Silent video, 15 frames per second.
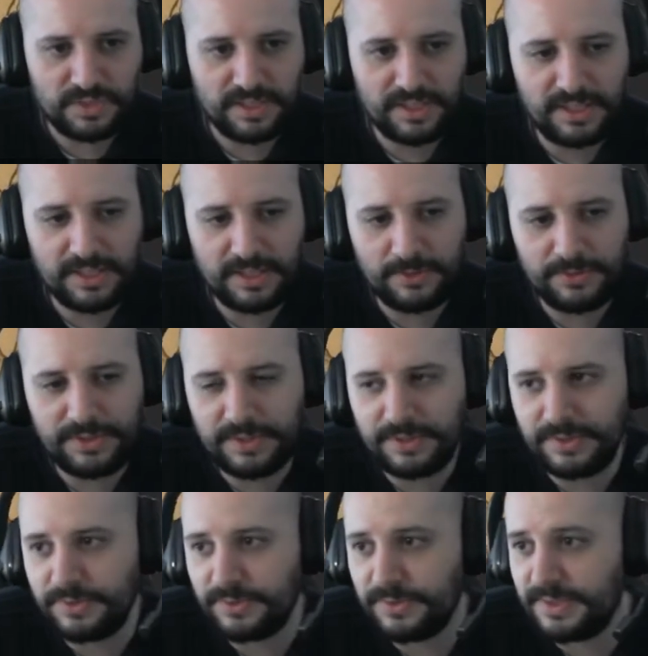And now here
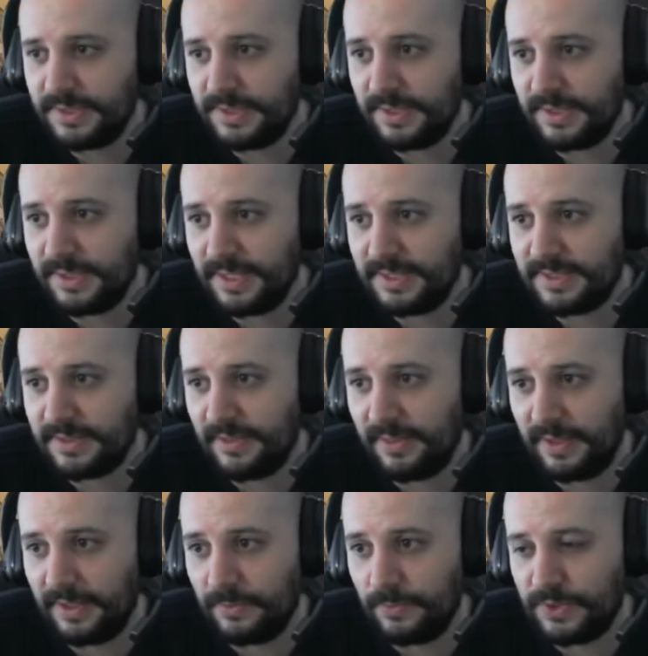you see the next
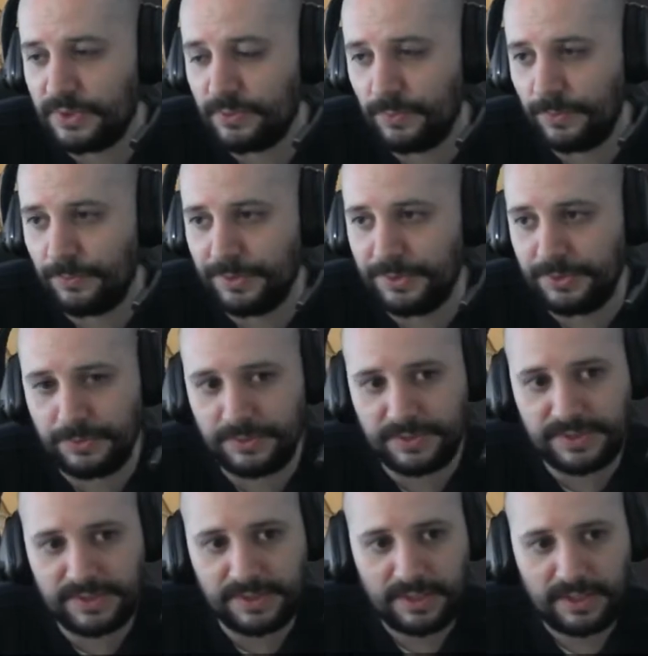thing which we renewed
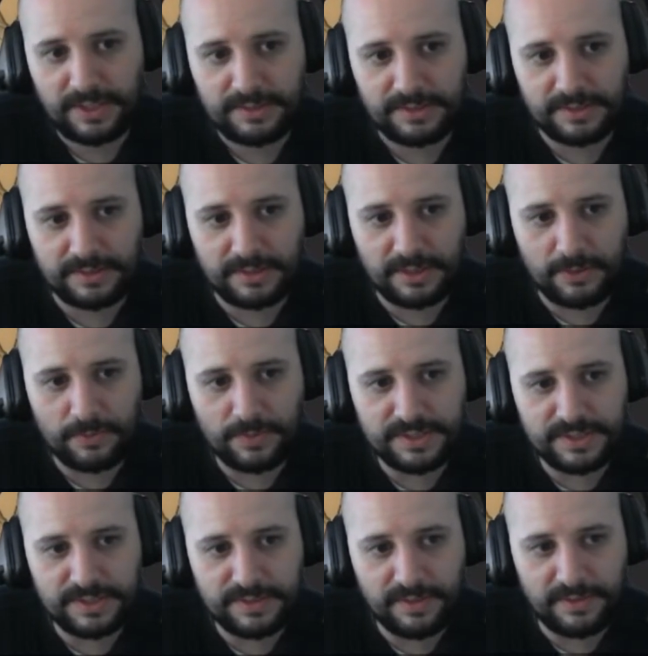is that now
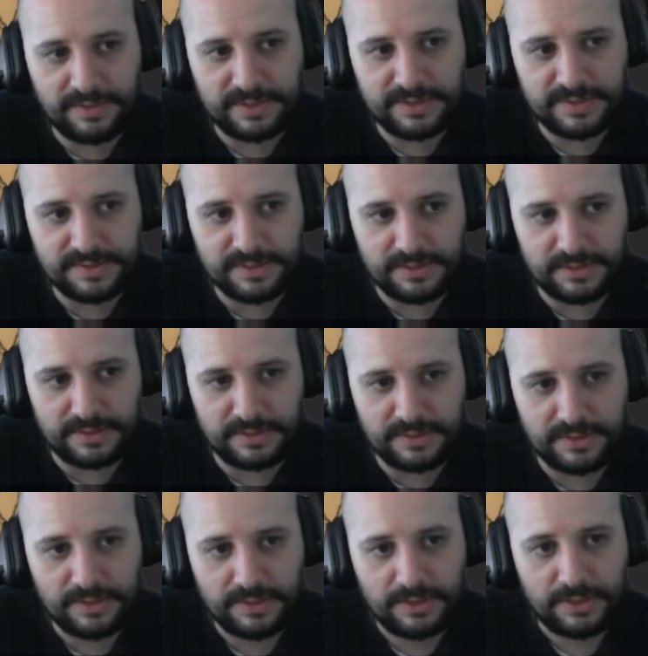within this
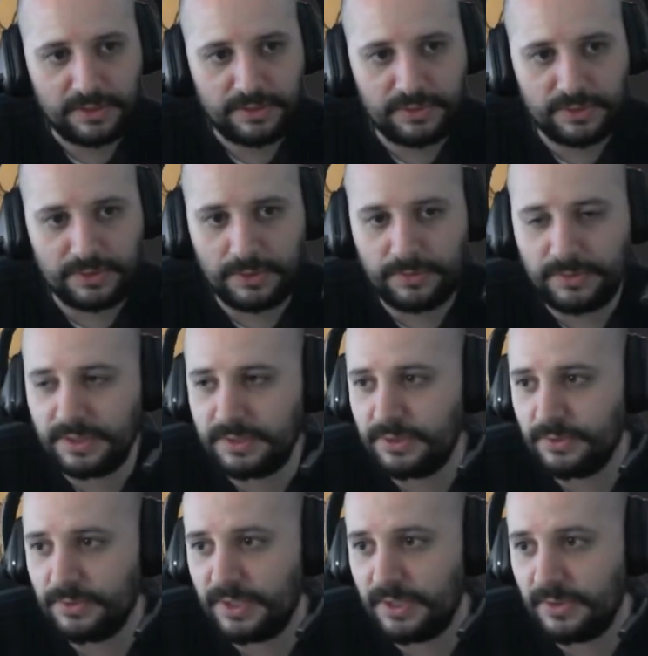city, you know that
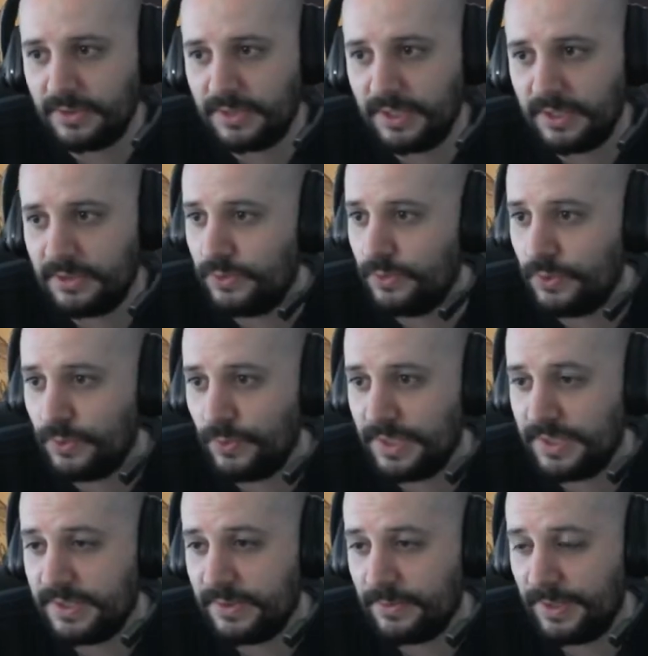you cannot get new
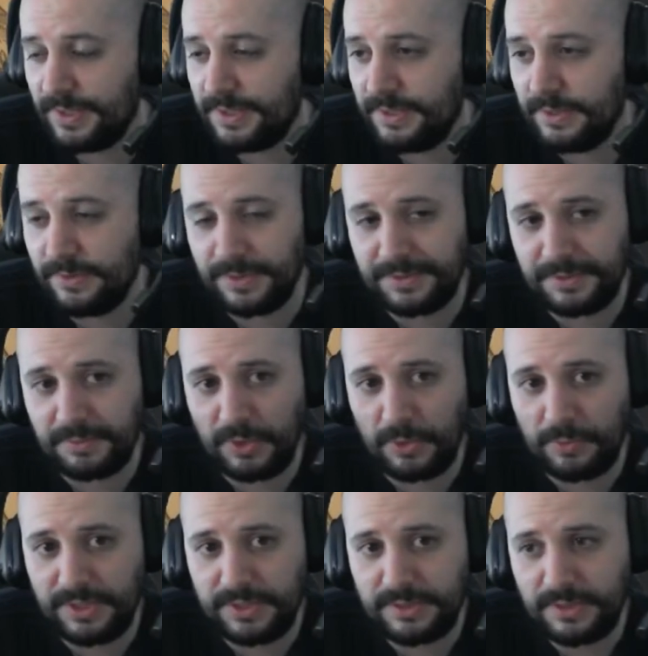quests right here at the
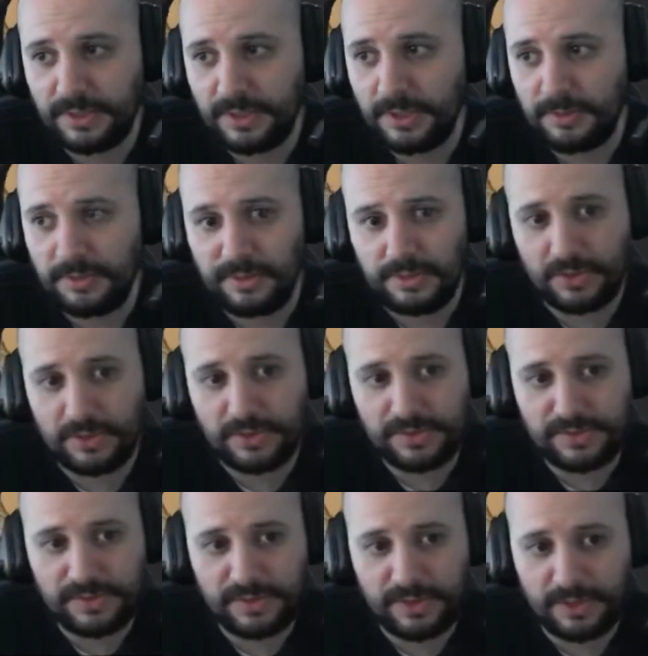moment,
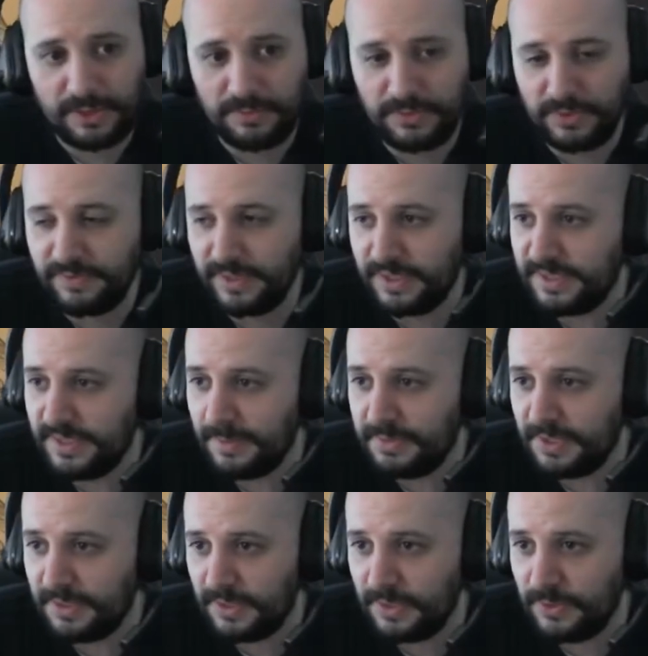because you've
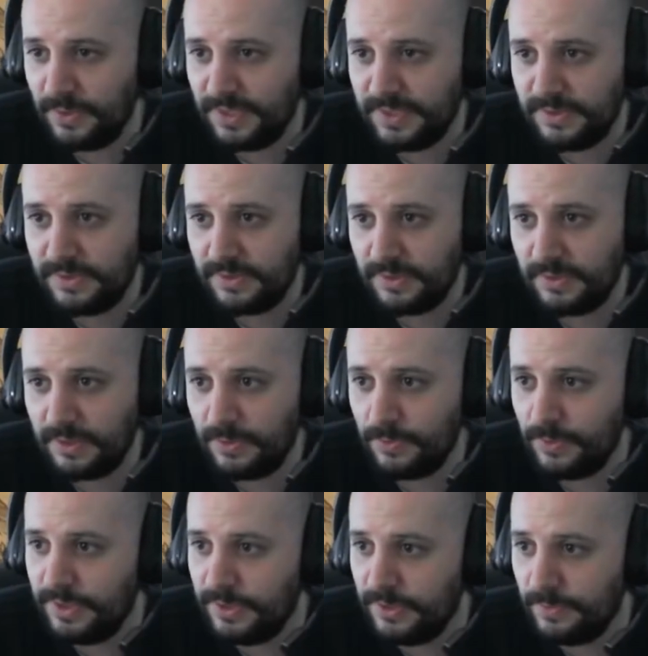accepted the quest. So
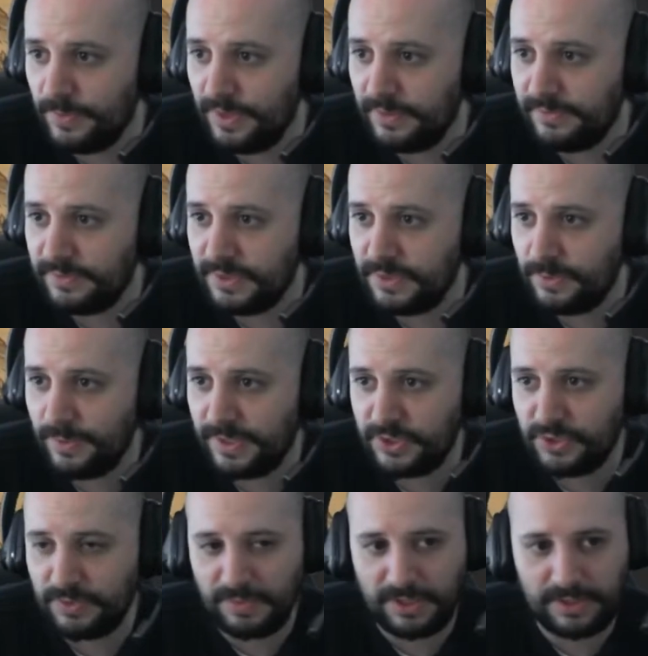now here we have this
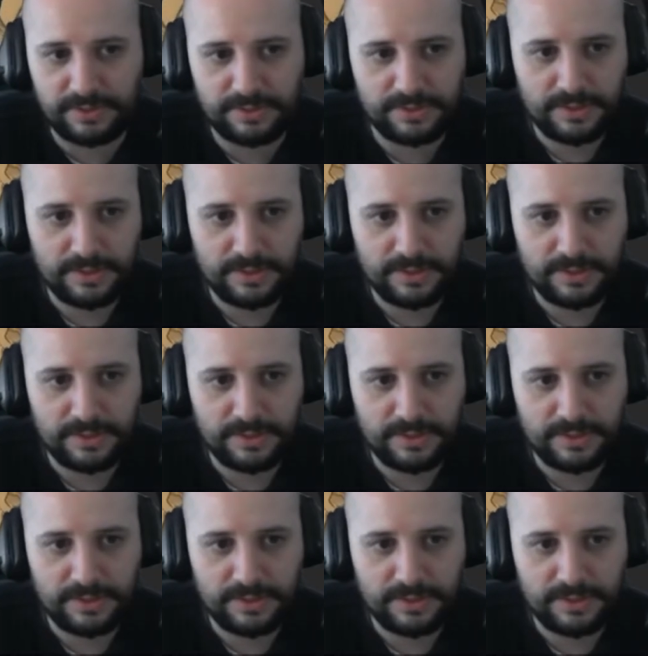question mark.